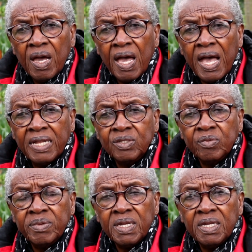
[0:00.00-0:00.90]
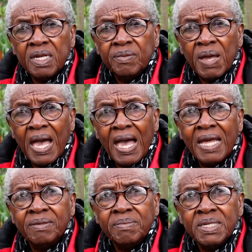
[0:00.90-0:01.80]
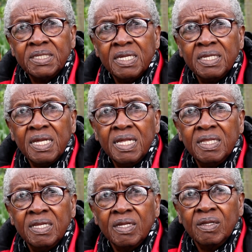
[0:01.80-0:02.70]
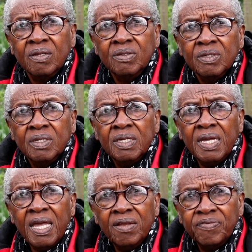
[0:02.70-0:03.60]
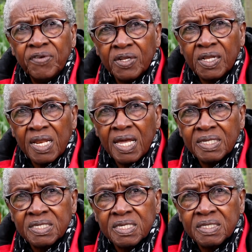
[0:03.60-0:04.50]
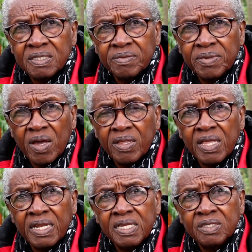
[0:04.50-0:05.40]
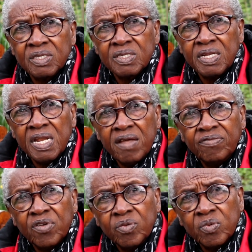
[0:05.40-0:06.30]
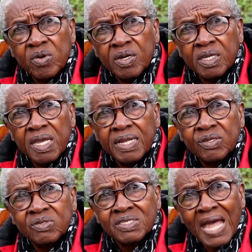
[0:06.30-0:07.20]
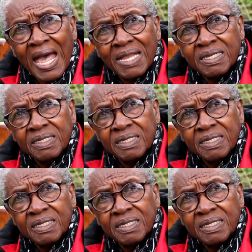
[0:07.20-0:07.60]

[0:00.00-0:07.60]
had to be admitted in the infant classes because that is this level of work he had to start.